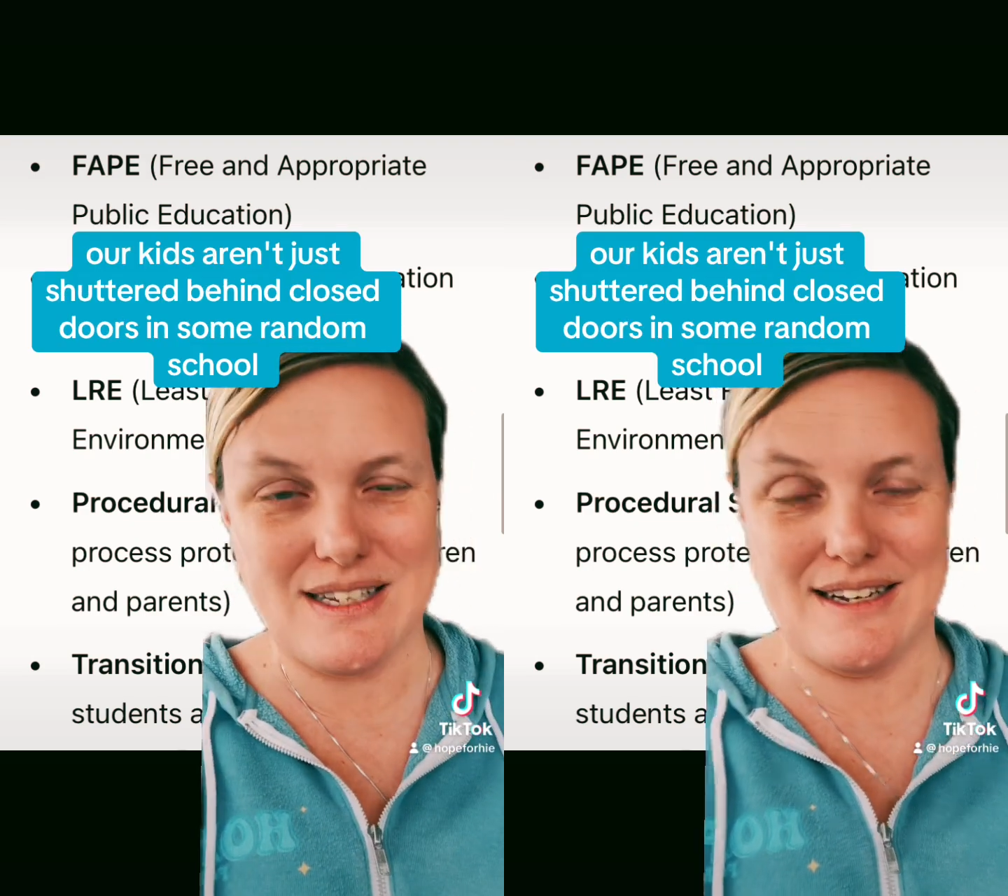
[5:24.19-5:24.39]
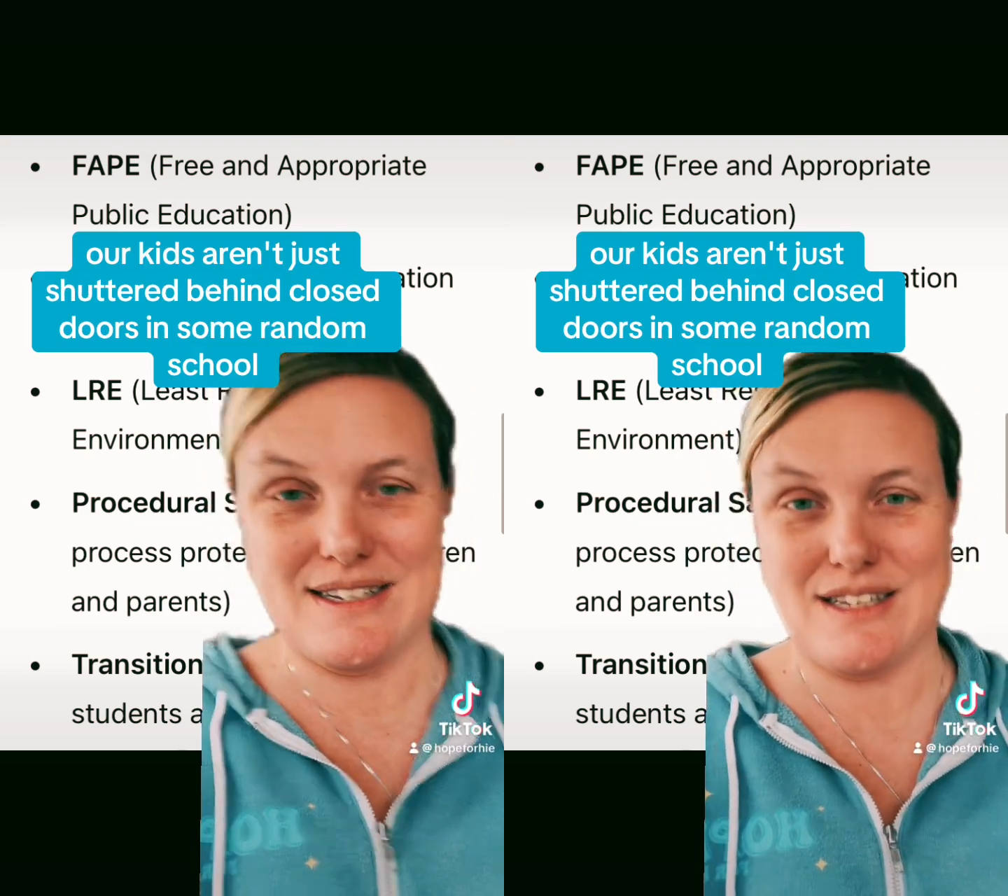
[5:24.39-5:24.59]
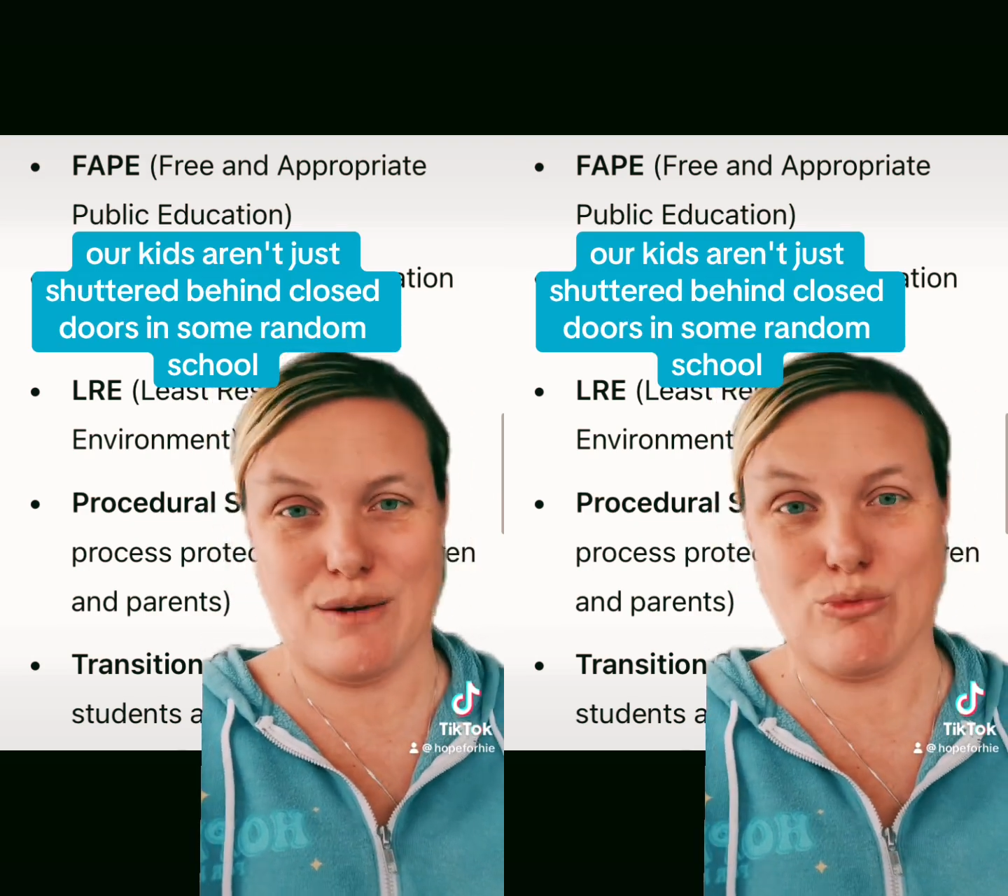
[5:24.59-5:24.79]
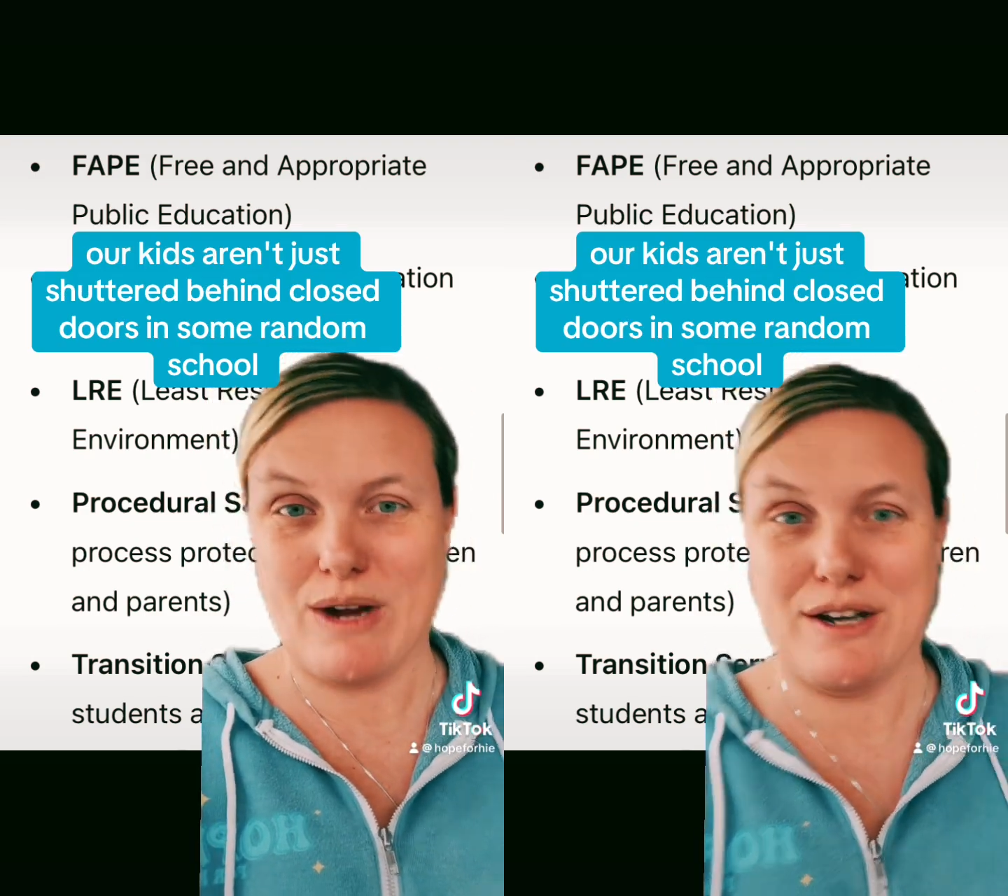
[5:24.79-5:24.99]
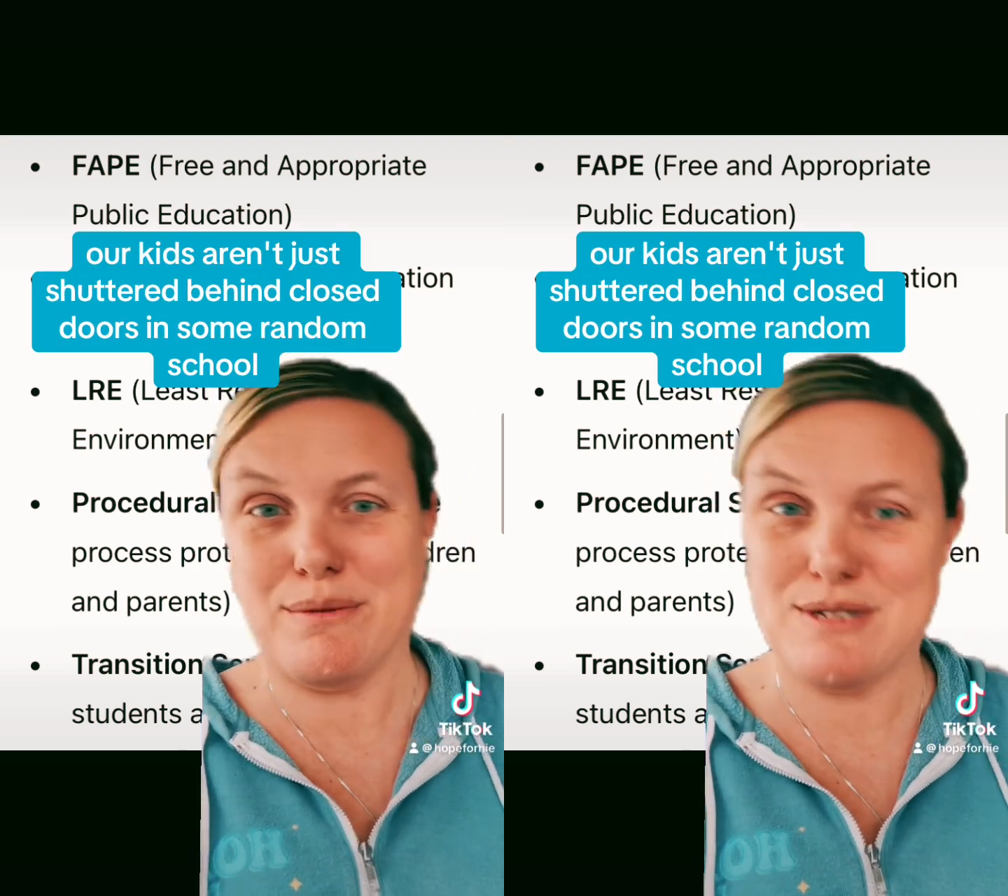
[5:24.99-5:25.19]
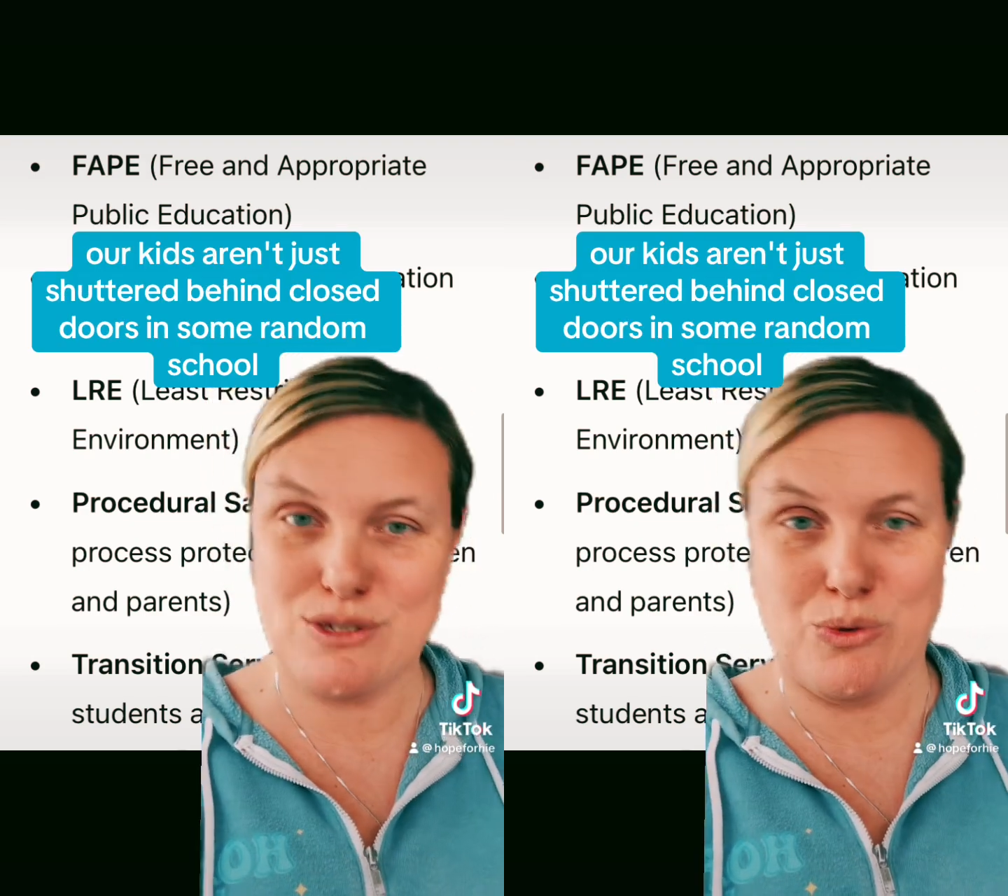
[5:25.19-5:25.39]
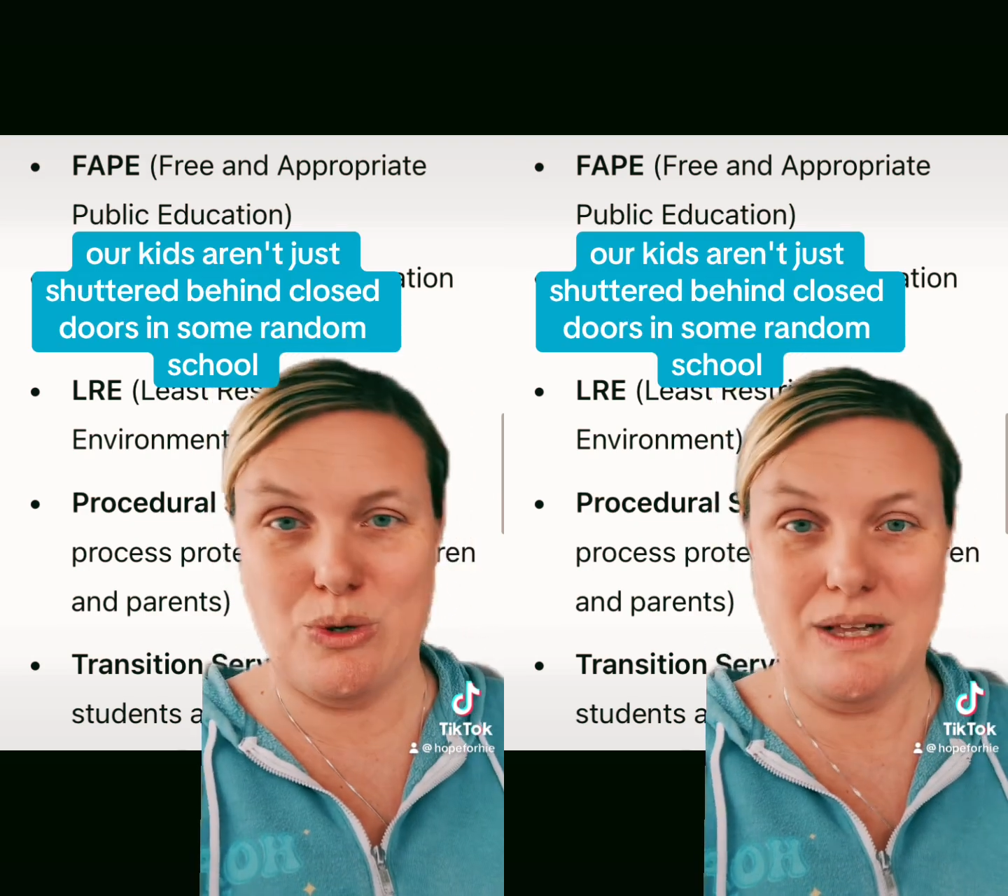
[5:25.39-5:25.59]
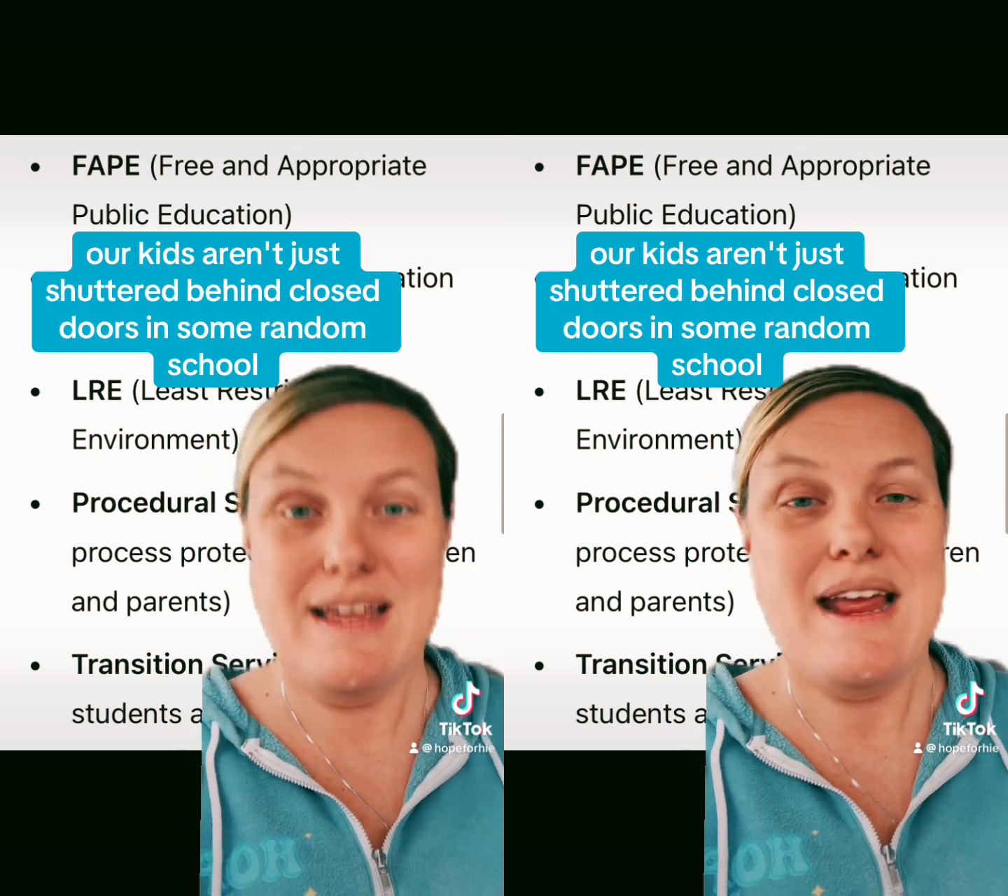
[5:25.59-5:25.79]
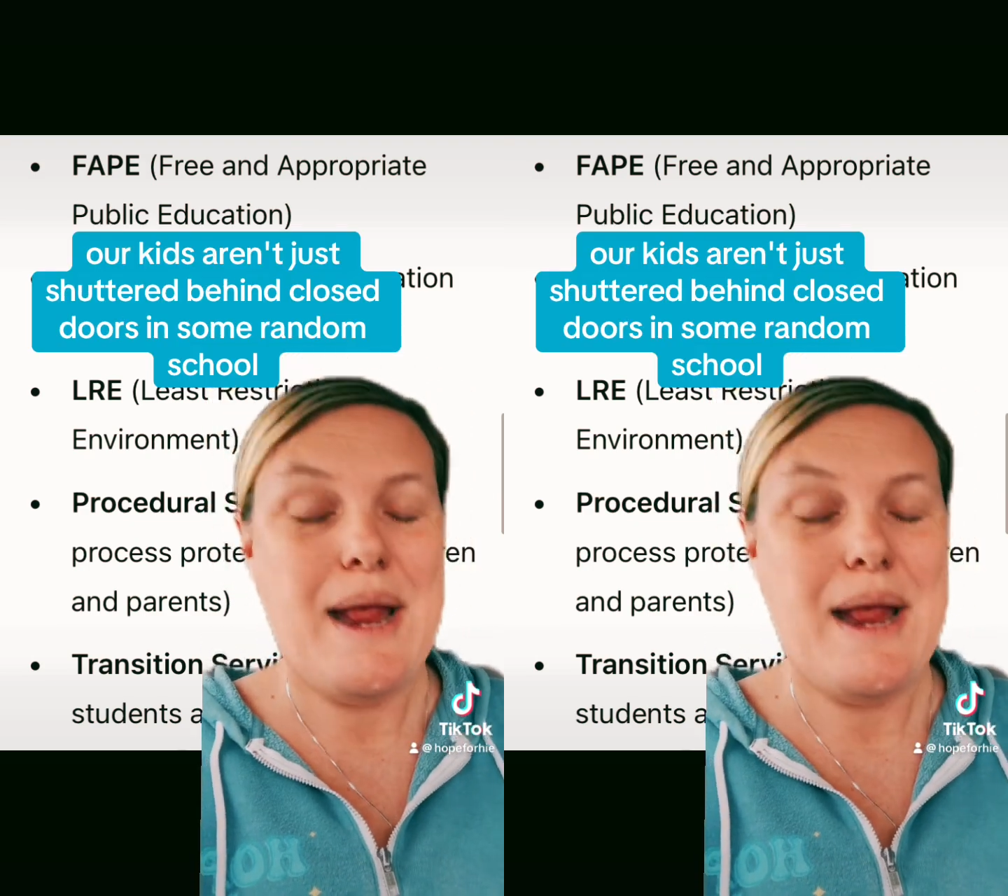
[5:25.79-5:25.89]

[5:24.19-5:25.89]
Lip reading: in some random school,